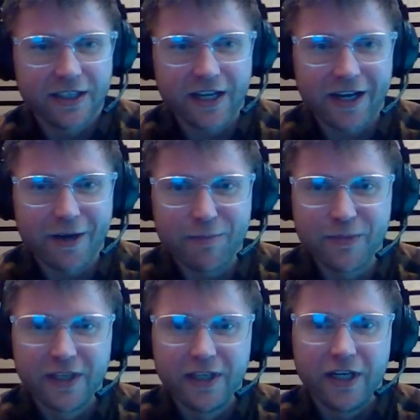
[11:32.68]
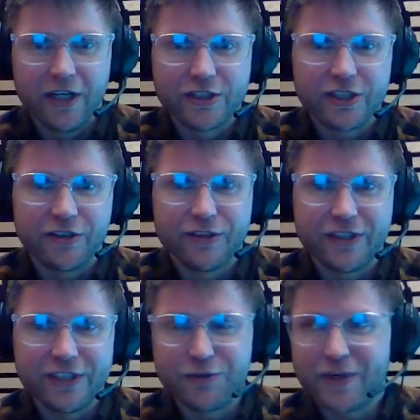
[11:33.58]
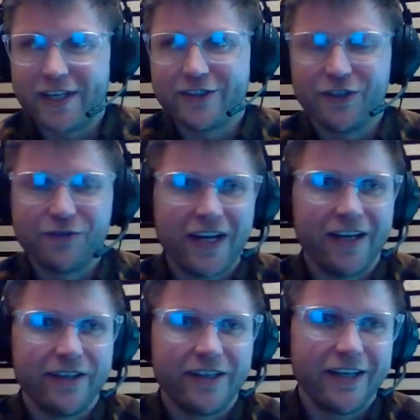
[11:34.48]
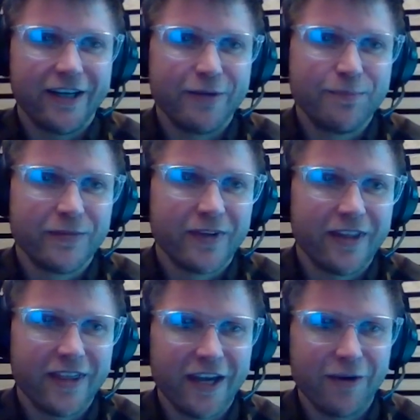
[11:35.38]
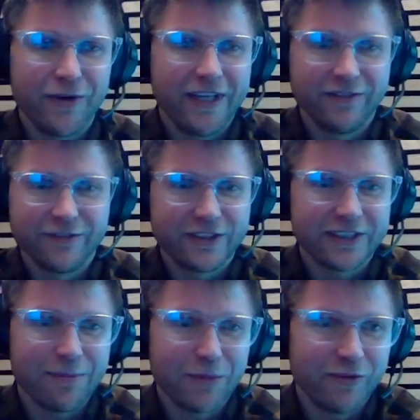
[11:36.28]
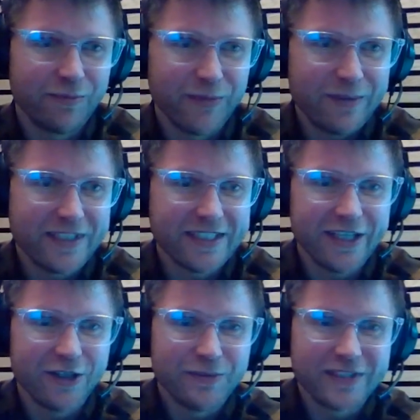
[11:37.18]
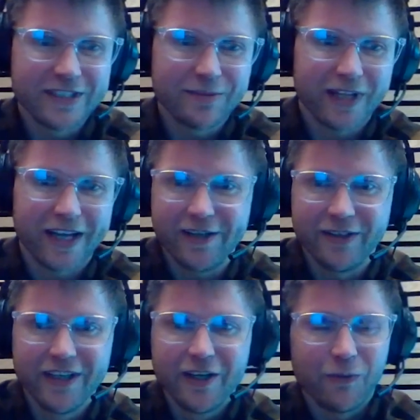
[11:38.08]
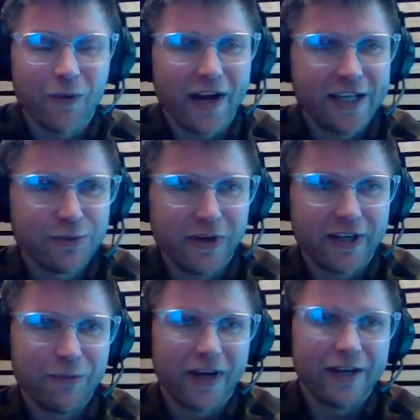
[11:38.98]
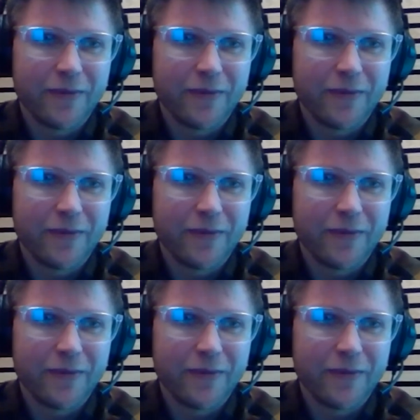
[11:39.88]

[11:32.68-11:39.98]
And so this is where sort of that theory type of PPC comes into play and why it's working, why it